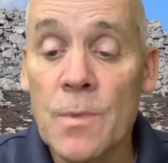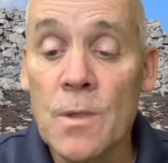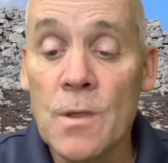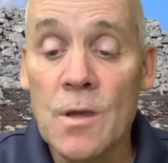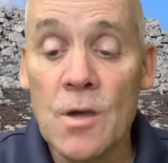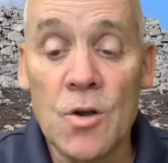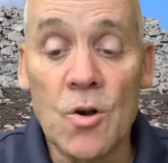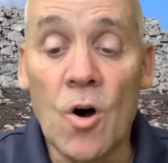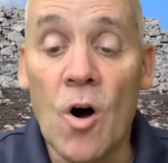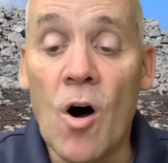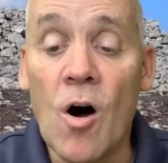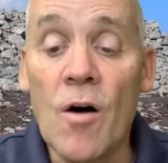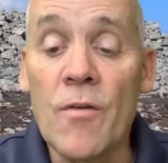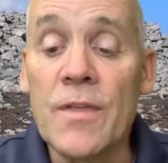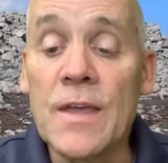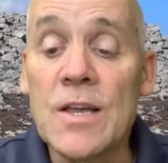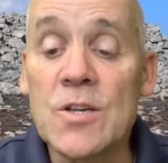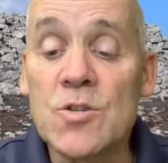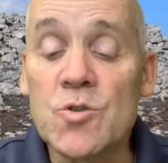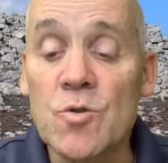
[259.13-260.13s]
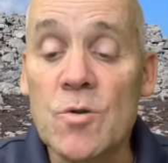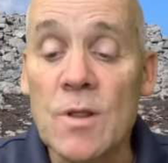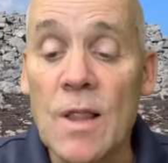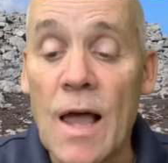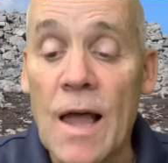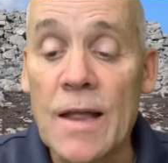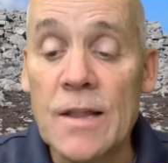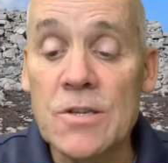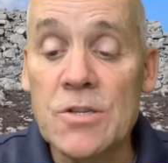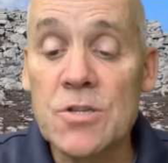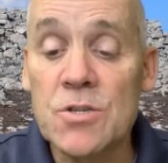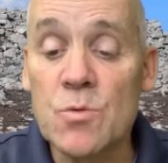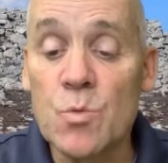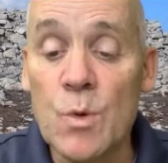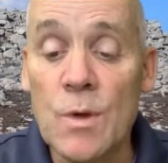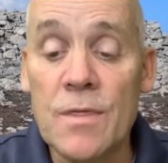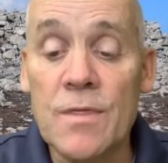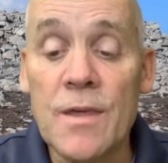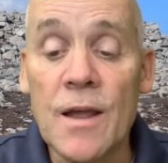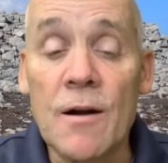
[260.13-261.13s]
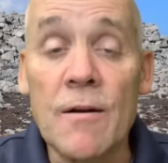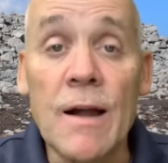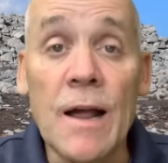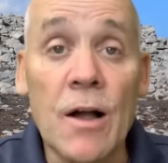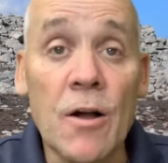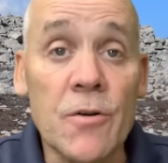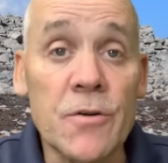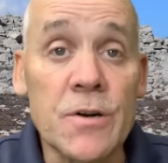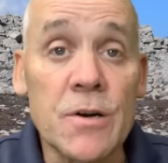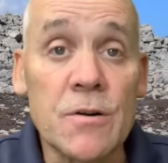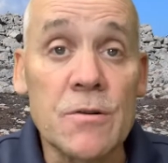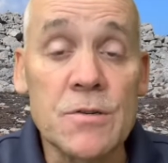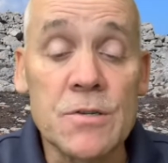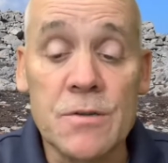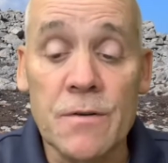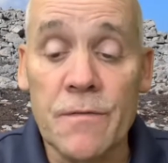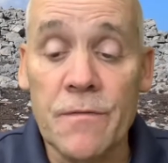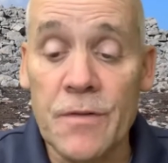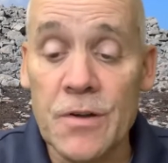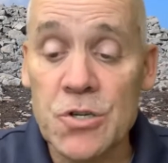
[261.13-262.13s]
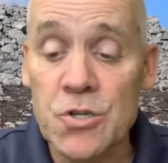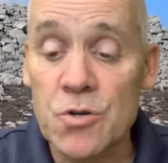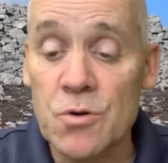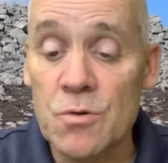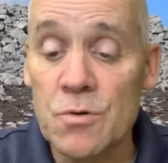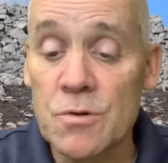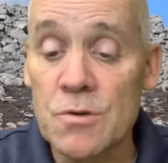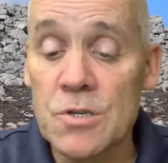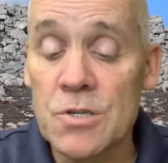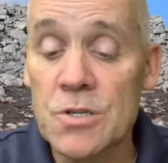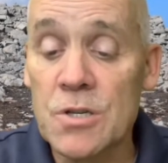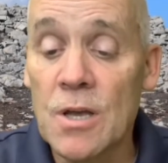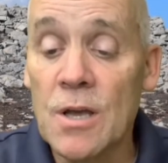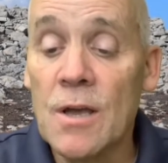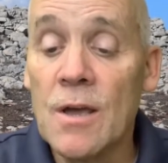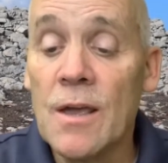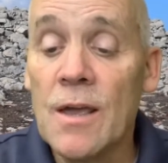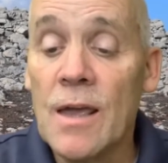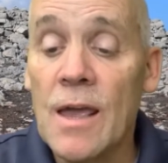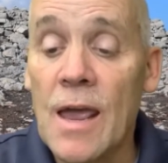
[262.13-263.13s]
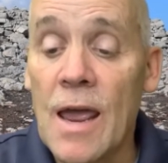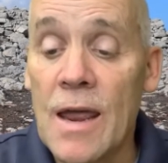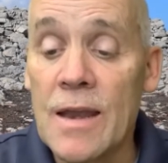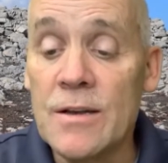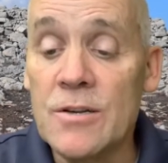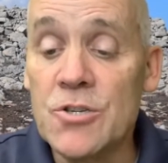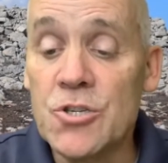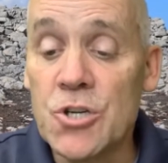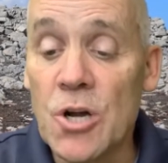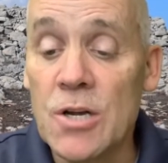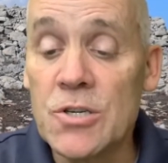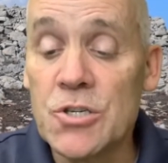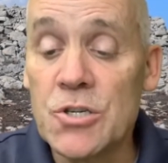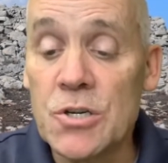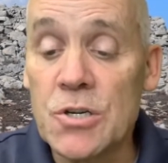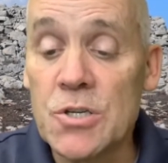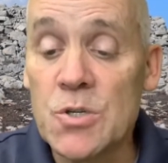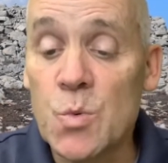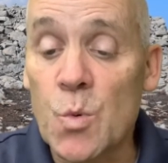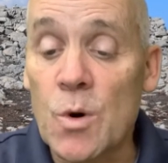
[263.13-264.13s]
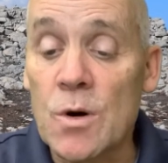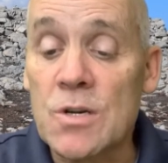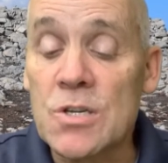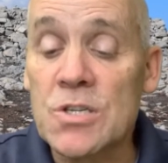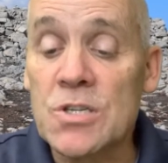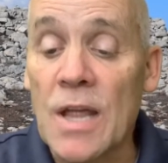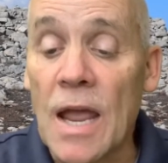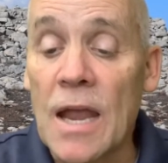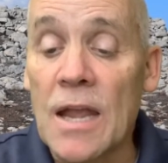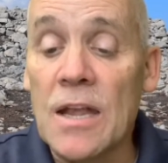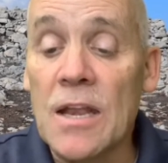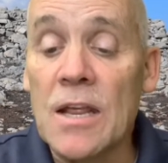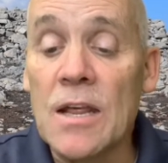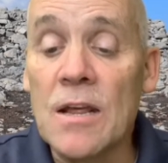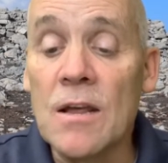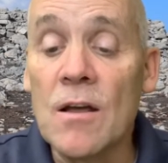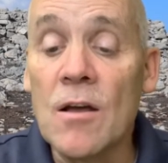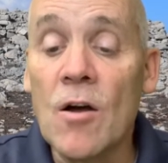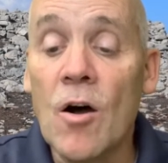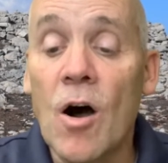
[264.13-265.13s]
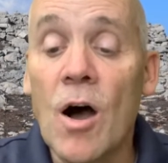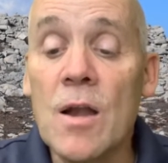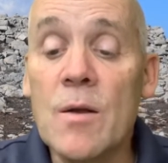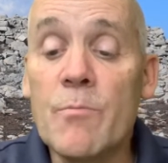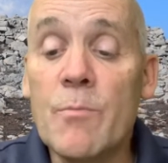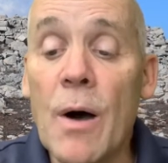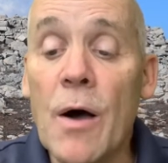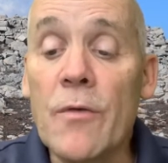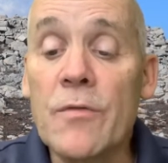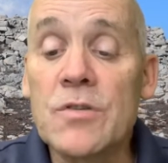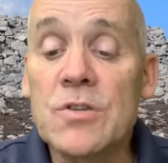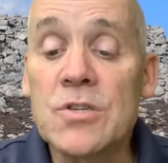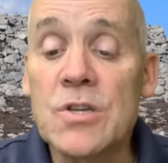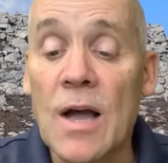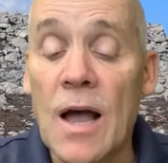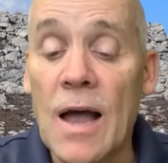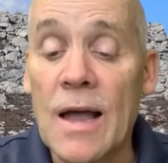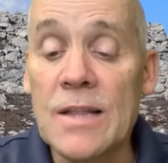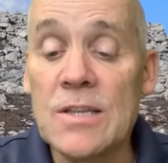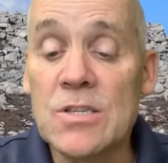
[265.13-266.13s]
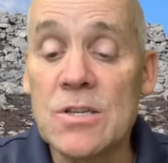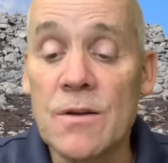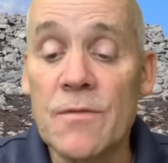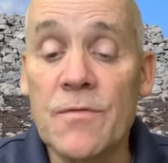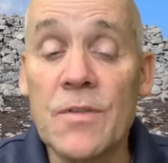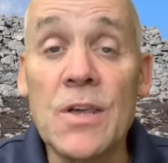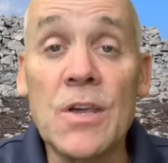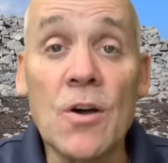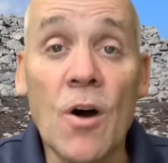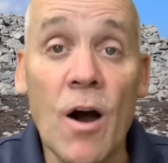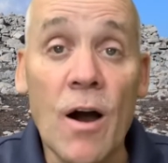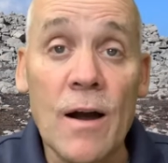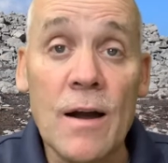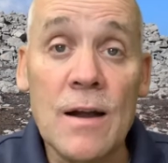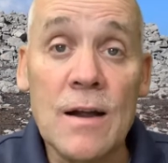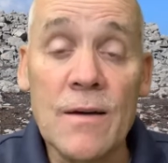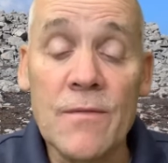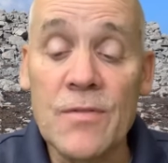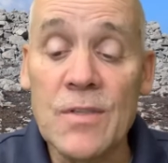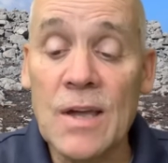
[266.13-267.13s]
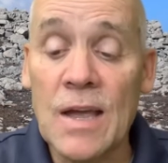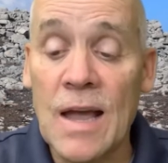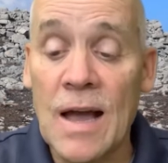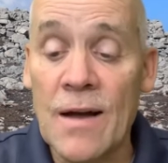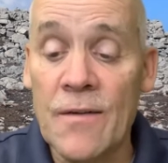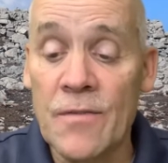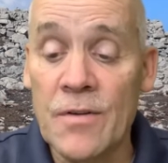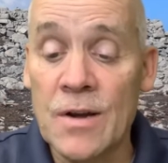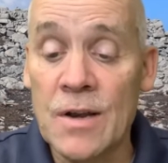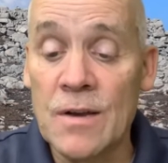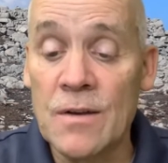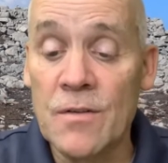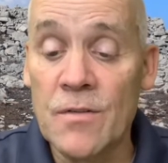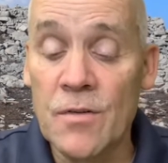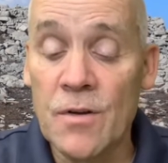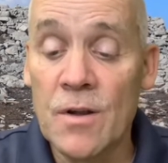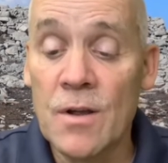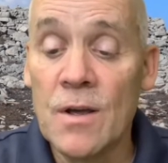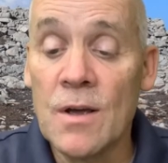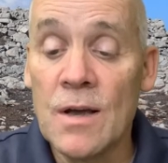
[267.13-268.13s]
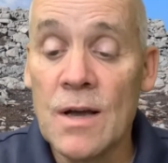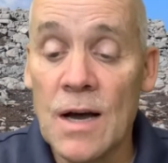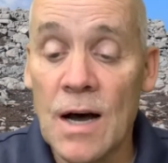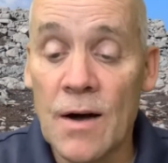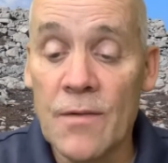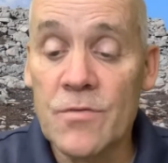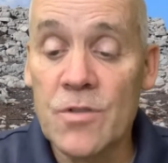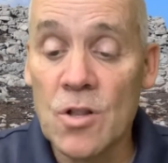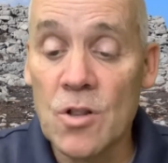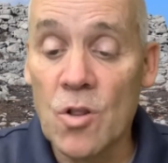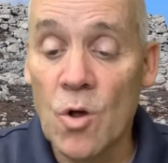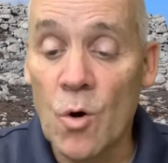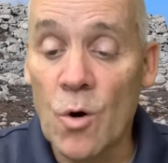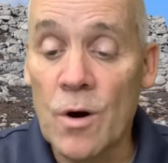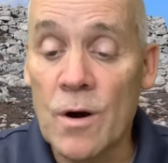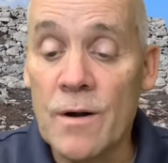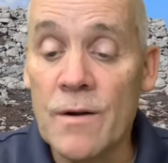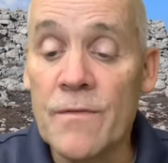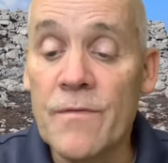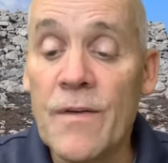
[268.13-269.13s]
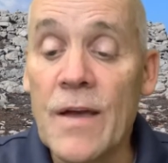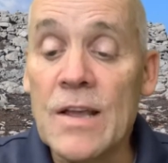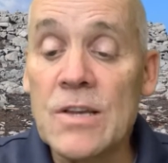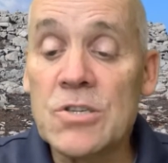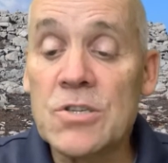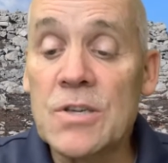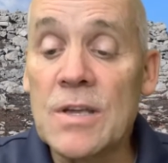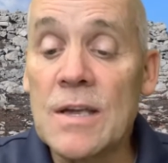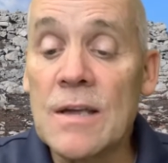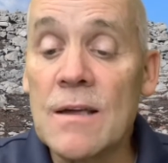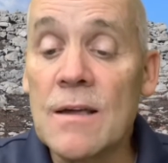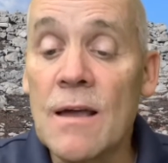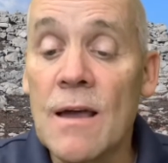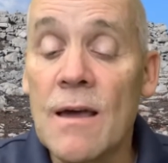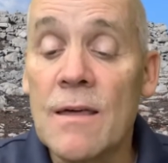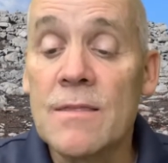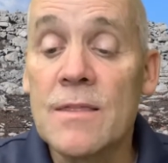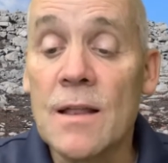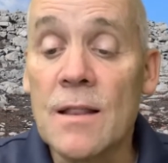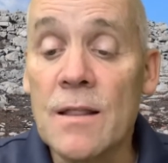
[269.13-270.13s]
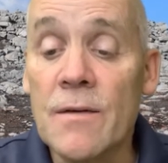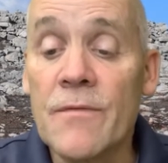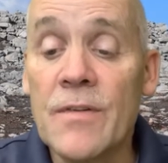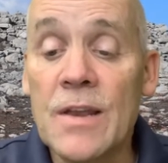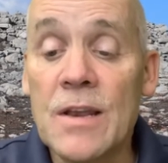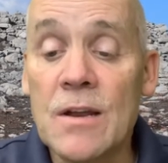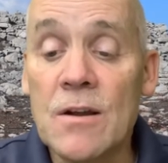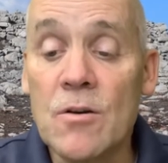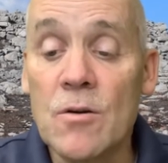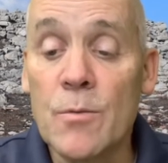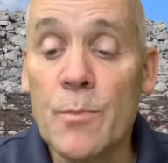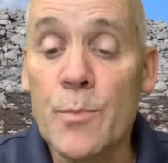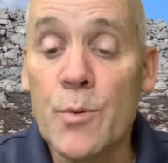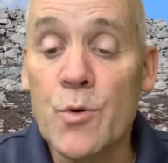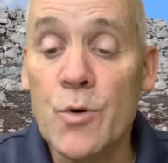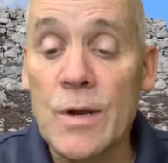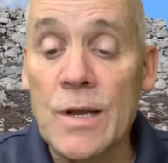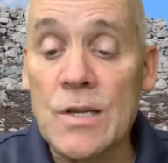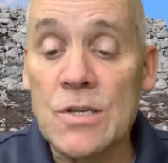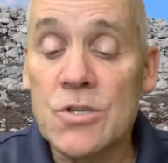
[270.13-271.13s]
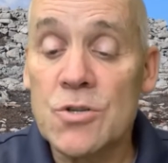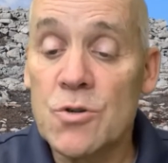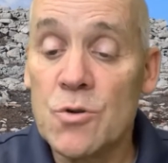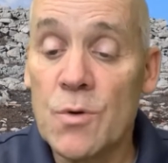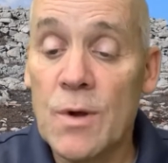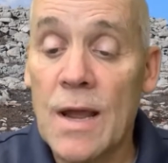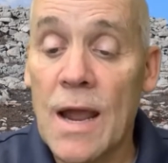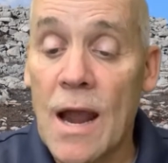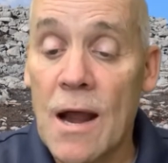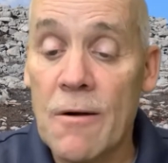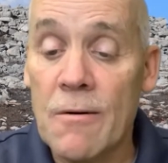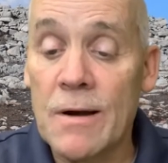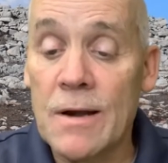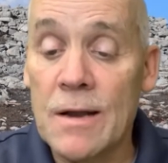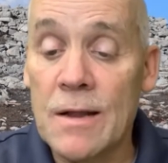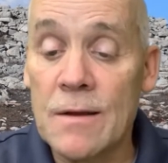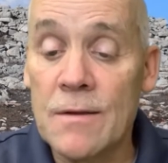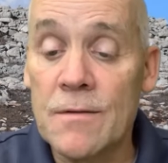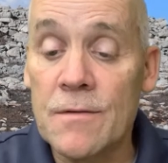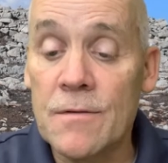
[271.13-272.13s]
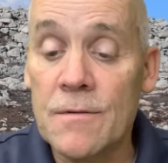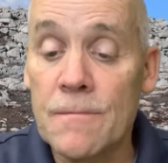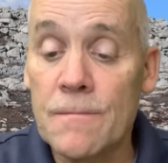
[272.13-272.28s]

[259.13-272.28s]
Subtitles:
And all the Israelites, with their elders, officials, and judges, were standing on both sides of the Ark of the Covenant of the Lord, facing the Levitical priests who carried it.